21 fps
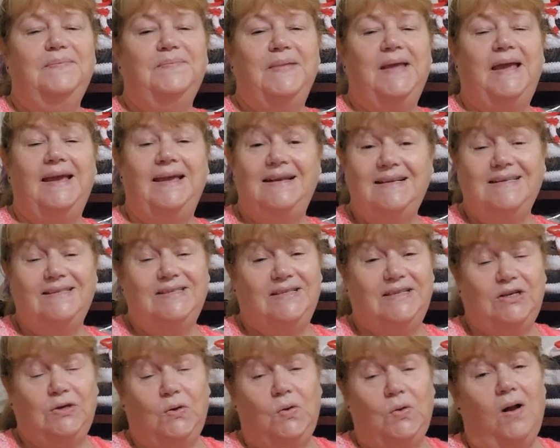It
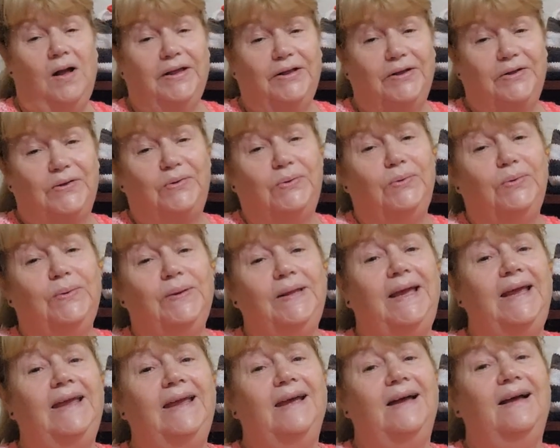is quite cool
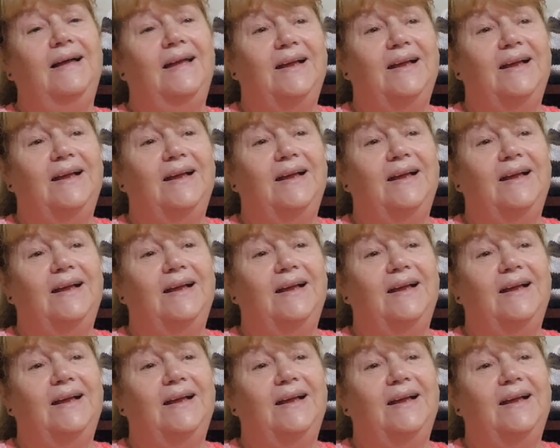here.